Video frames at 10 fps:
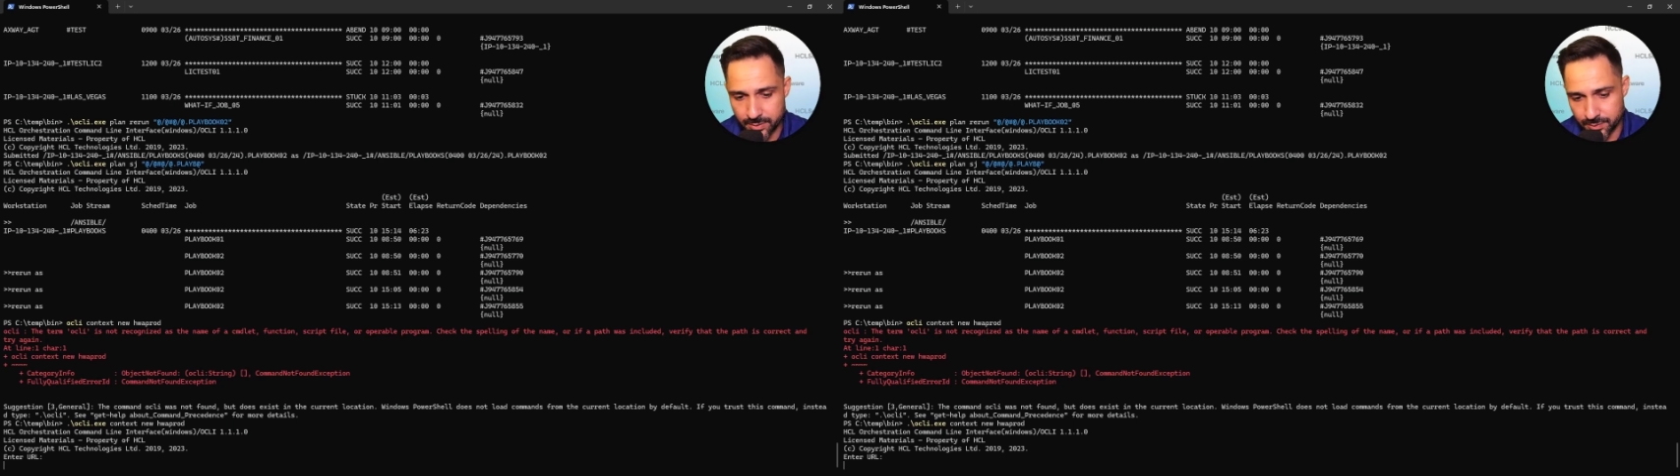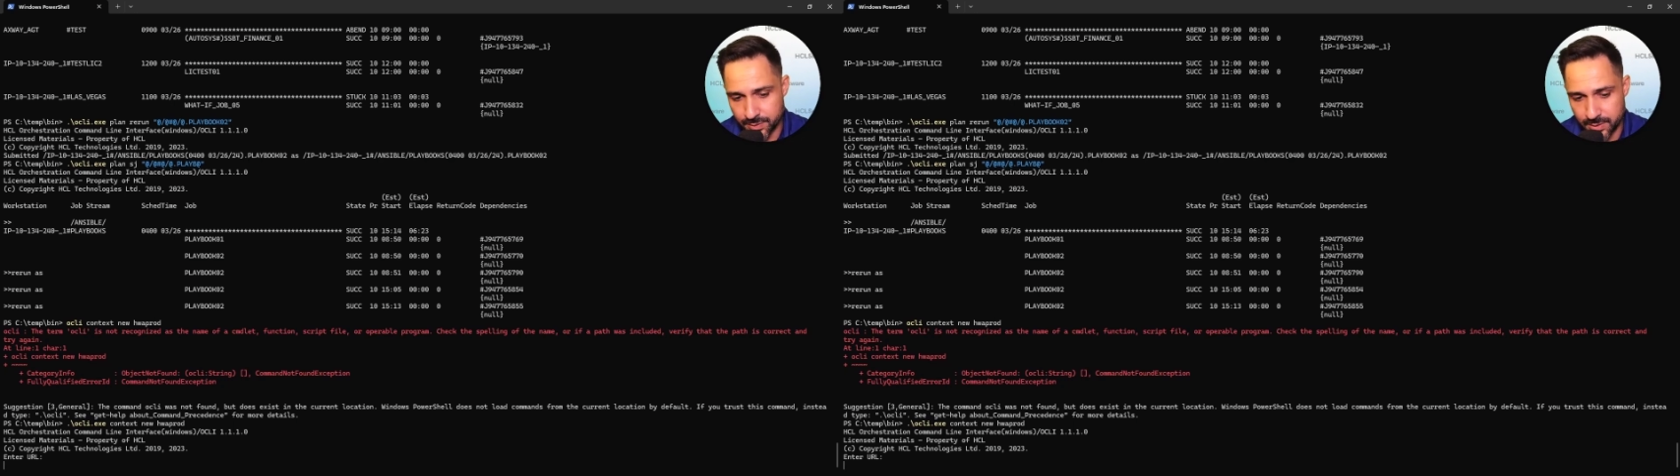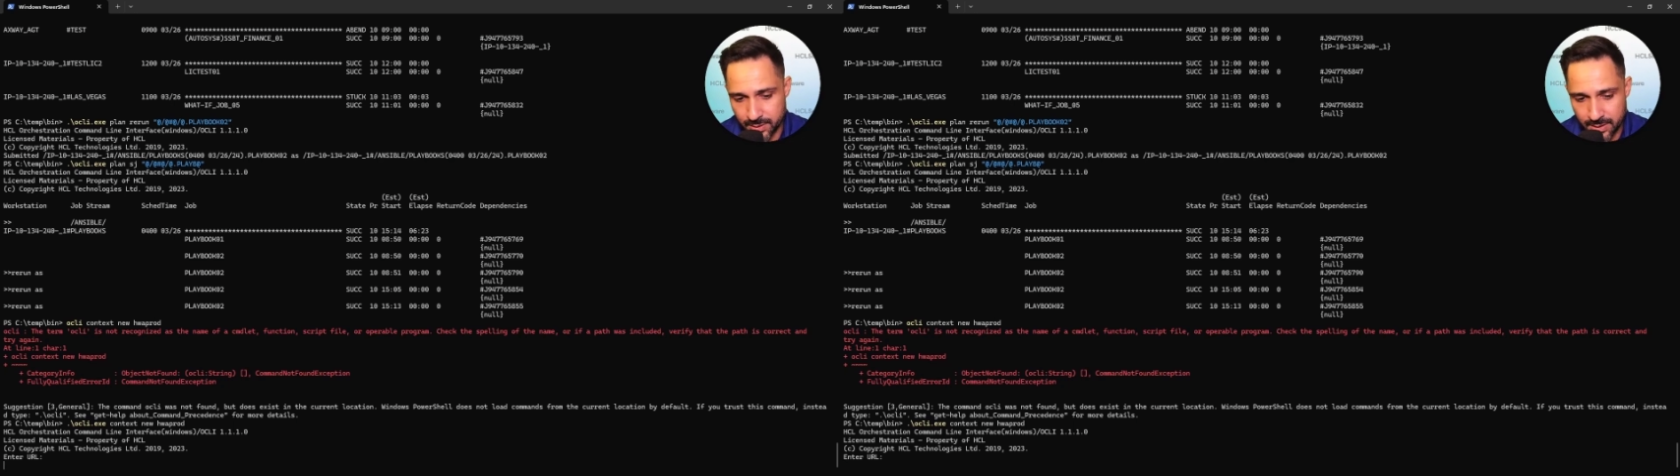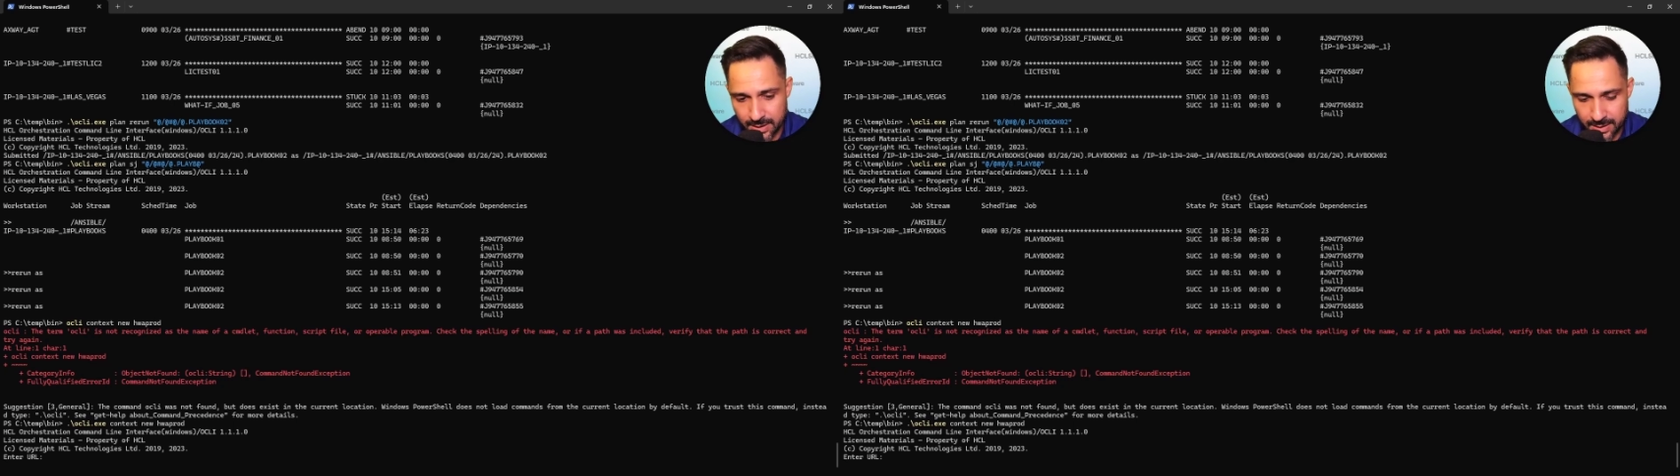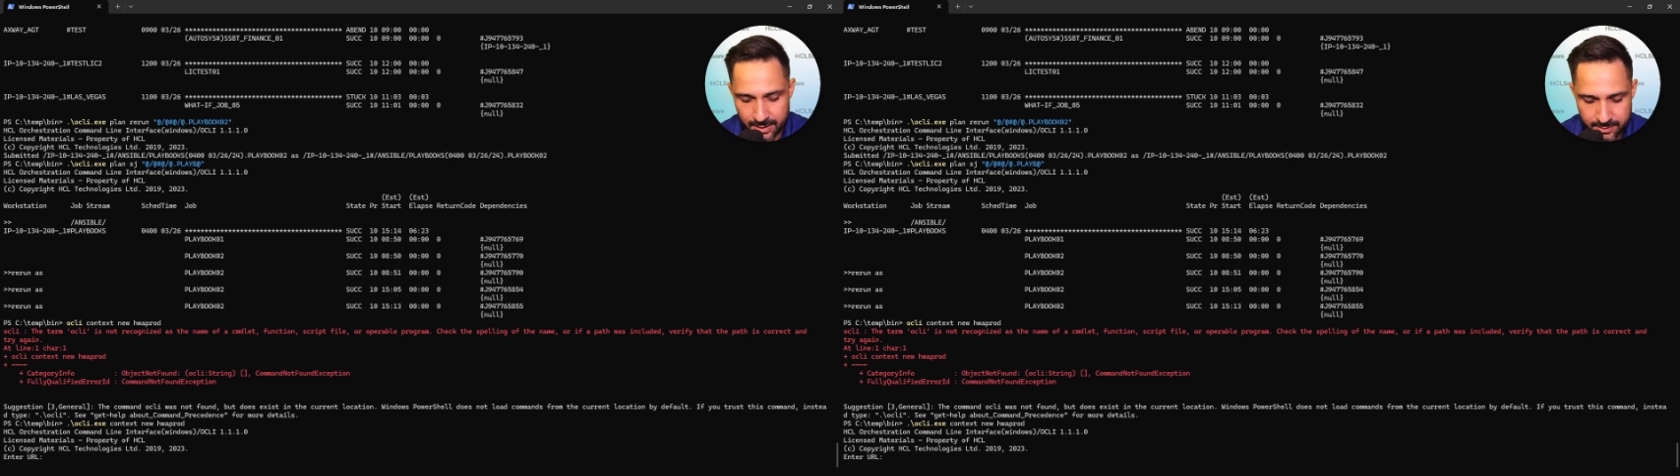You see
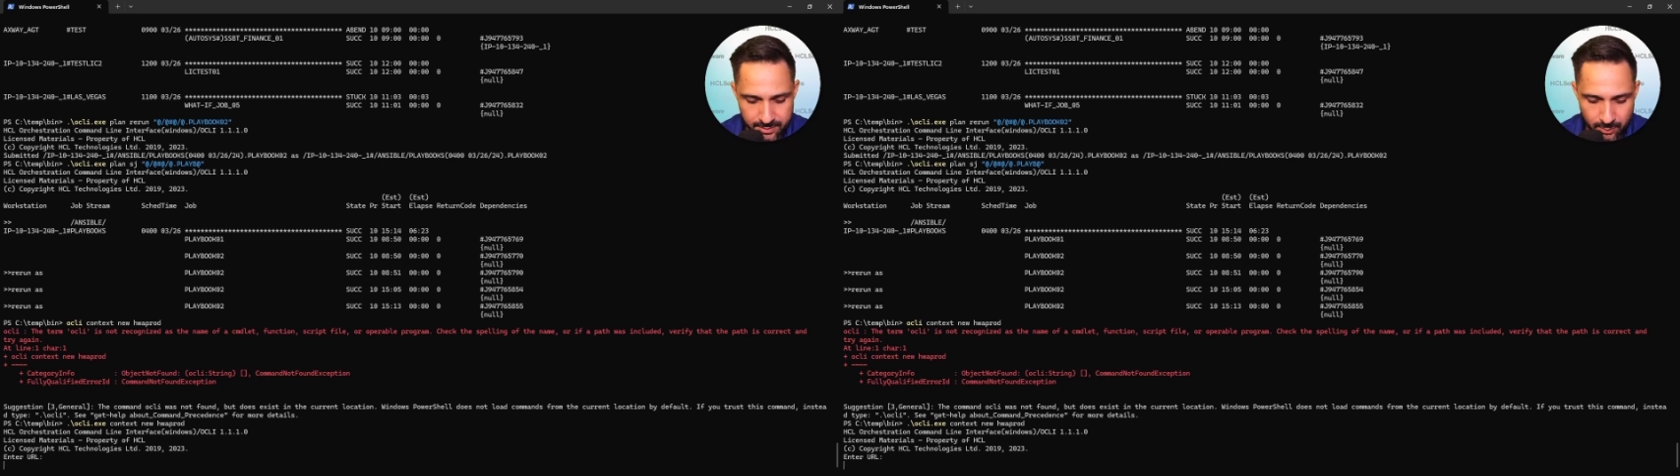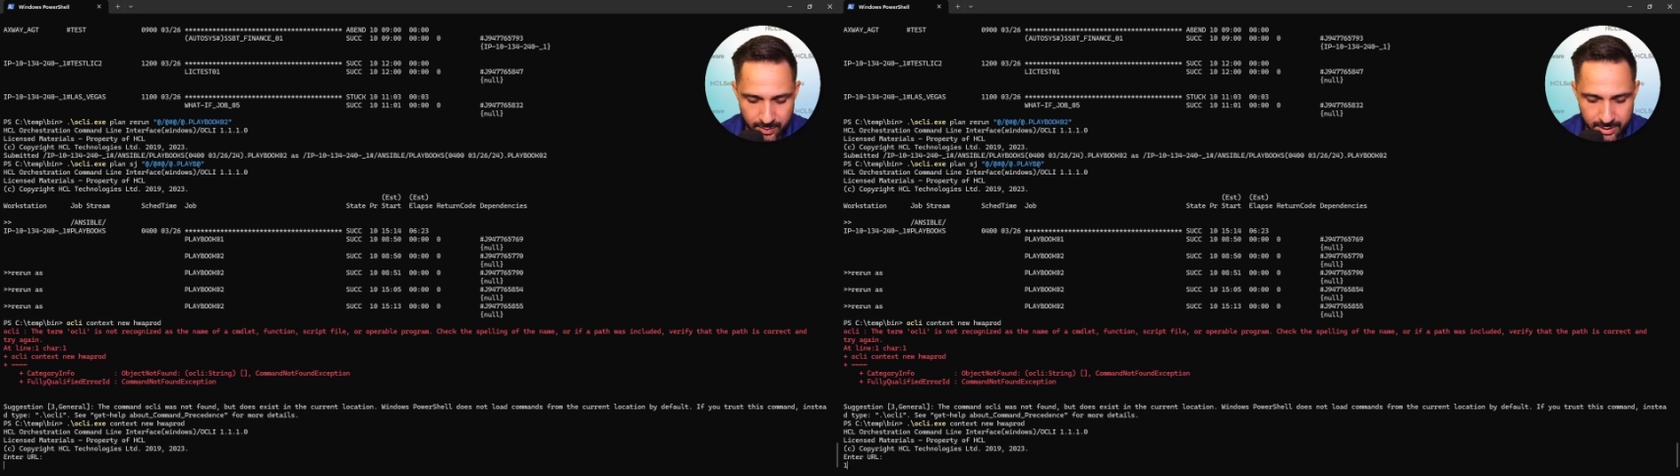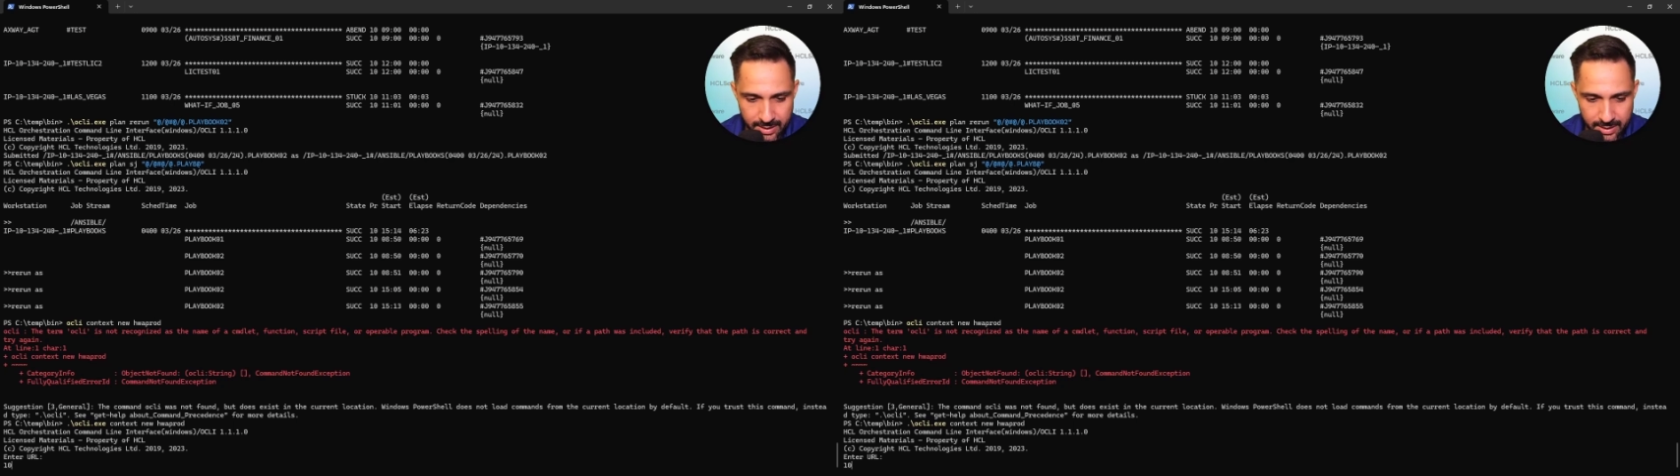it's already